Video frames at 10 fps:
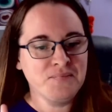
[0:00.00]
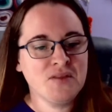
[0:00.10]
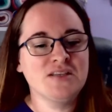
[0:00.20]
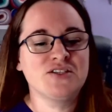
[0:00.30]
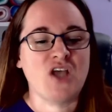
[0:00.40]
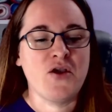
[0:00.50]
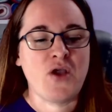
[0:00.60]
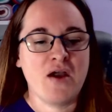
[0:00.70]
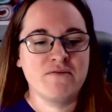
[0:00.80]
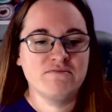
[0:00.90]
So
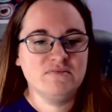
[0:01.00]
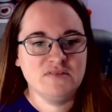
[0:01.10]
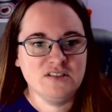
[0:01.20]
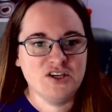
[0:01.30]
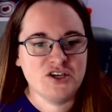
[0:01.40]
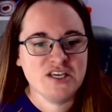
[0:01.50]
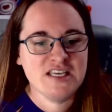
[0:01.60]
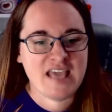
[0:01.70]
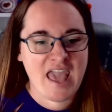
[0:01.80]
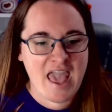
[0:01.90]
you can
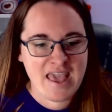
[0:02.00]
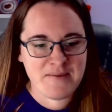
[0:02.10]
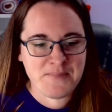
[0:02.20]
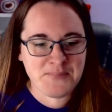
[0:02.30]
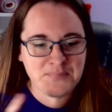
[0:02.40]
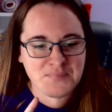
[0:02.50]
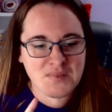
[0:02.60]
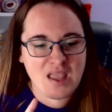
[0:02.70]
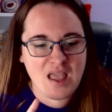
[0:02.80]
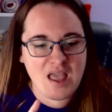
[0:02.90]
get
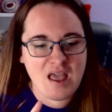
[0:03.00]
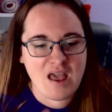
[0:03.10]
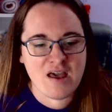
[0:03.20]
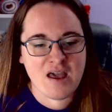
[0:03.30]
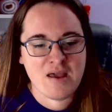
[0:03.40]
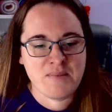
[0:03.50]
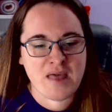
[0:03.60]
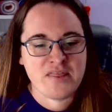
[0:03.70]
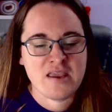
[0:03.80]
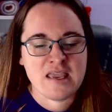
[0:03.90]

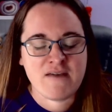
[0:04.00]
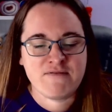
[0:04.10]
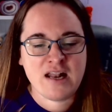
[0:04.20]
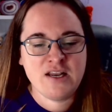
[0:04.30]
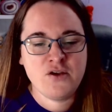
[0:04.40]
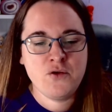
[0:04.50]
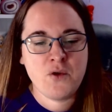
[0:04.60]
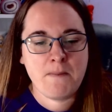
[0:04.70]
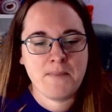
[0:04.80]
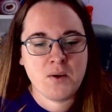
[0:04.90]
the
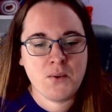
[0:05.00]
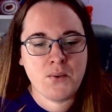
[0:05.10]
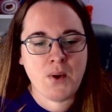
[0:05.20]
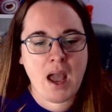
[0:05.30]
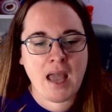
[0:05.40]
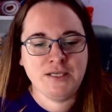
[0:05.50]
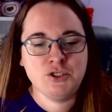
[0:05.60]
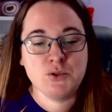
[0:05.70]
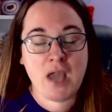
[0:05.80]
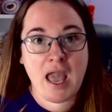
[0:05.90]
Valuable
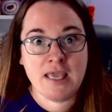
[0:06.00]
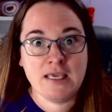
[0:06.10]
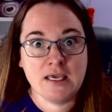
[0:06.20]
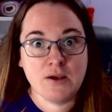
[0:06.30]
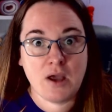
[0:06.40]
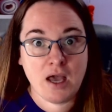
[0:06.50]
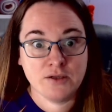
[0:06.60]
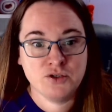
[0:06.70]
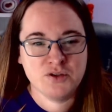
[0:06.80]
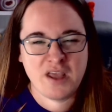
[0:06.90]
Angel Cake,
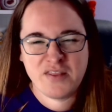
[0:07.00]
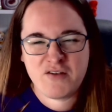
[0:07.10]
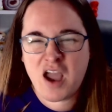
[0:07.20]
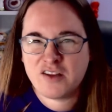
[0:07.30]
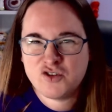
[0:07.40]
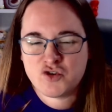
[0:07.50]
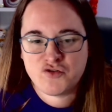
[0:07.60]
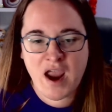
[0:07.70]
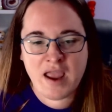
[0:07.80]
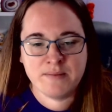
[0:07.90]
and they're 100
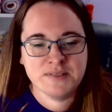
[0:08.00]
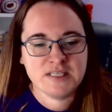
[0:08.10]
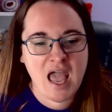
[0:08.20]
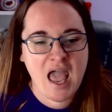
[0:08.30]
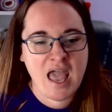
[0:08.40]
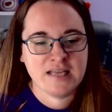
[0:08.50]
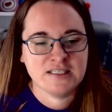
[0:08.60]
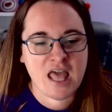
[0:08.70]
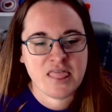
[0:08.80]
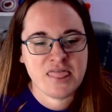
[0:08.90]
grams,
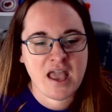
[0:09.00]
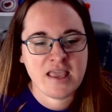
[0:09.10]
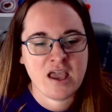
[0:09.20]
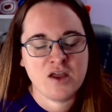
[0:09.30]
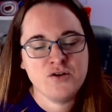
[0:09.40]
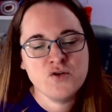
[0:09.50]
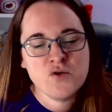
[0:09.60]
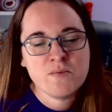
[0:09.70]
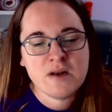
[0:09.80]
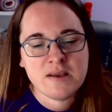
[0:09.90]
and they are
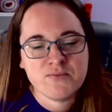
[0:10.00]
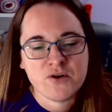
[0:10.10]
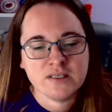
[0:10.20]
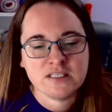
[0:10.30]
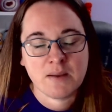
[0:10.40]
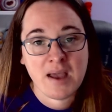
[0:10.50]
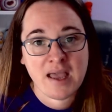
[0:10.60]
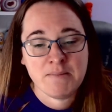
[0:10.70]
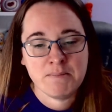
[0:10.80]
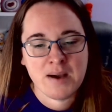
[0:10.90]
normally priced up at
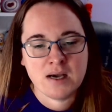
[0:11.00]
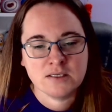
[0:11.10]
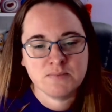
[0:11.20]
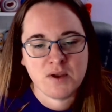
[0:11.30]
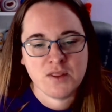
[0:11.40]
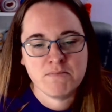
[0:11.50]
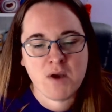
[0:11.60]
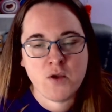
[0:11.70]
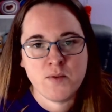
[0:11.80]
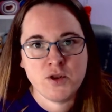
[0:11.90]
$8, but at the
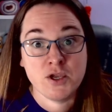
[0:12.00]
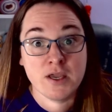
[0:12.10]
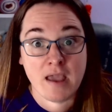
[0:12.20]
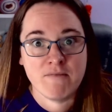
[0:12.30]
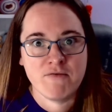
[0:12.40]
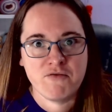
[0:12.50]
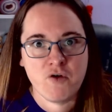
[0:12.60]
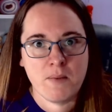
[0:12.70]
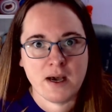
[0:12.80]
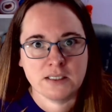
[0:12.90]
moment you can get them
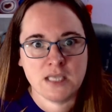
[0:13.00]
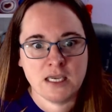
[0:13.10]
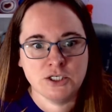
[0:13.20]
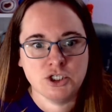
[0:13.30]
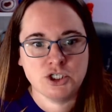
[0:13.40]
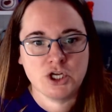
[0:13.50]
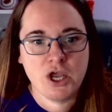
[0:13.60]
for $4 each.